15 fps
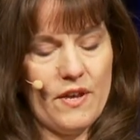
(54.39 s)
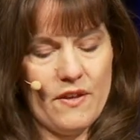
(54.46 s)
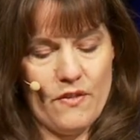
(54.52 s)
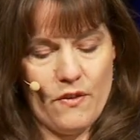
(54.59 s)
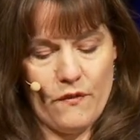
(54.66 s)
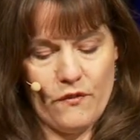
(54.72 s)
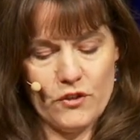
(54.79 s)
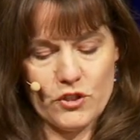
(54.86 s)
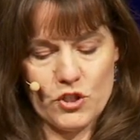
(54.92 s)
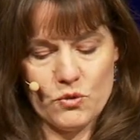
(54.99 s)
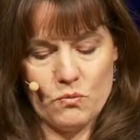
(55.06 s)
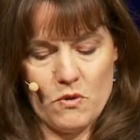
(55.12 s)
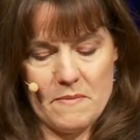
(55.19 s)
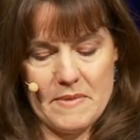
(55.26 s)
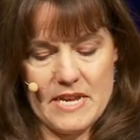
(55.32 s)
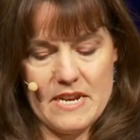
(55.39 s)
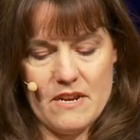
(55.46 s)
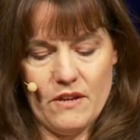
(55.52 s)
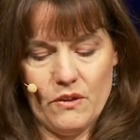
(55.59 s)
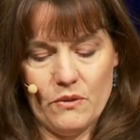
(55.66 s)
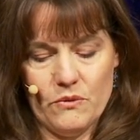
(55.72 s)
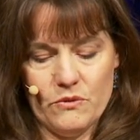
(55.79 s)
the first woman
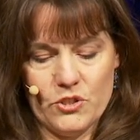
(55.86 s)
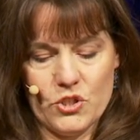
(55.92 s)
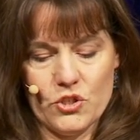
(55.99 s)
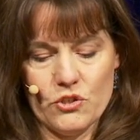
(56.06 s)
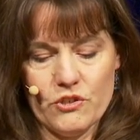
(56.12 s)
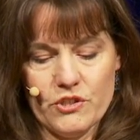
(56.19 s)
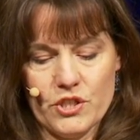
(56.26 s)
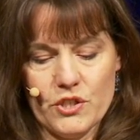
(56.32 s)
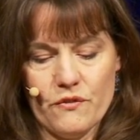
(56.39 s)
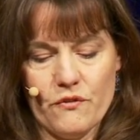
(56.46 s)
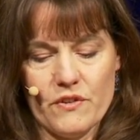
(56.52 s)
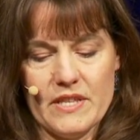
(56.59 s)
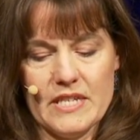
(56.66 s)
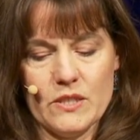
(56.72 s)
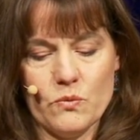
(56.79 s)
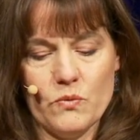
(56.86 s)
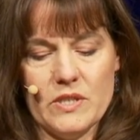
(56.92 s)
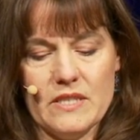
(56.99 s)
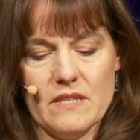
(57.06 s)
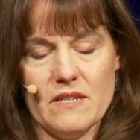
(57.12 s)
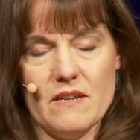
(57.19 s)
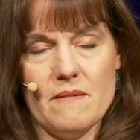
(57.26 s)
who searched for this
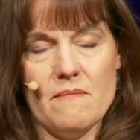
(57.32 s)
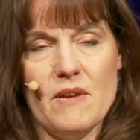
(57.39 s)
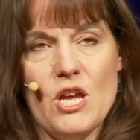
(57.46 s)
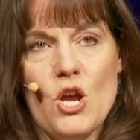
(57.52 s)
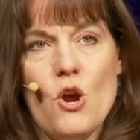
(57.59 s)
wisdom,